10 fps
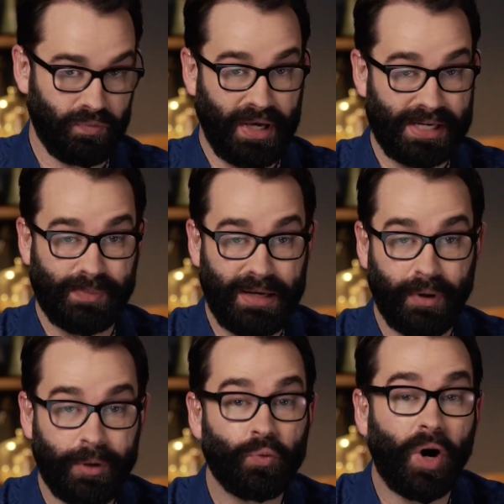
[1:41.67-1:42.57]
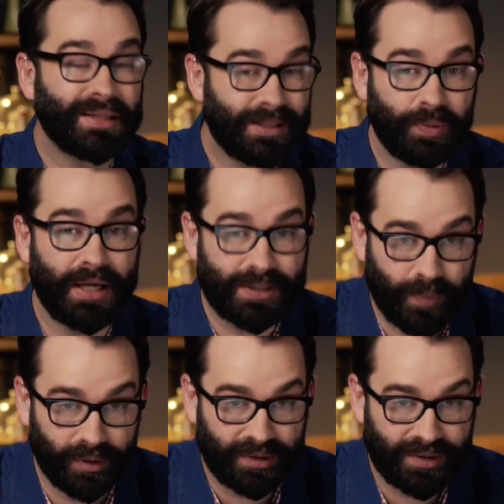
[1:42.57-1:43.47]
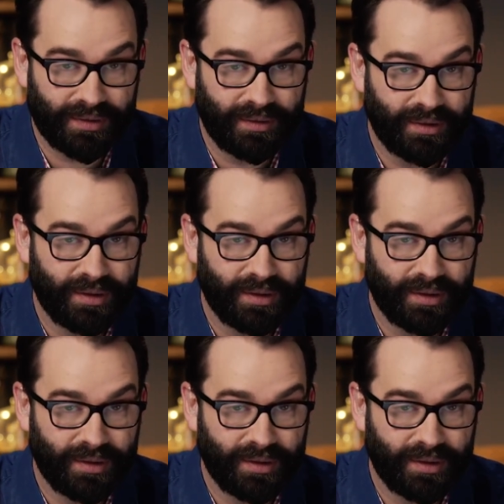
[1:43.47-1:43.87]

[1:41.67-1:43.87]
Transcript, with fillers: Not as many women want to play sports.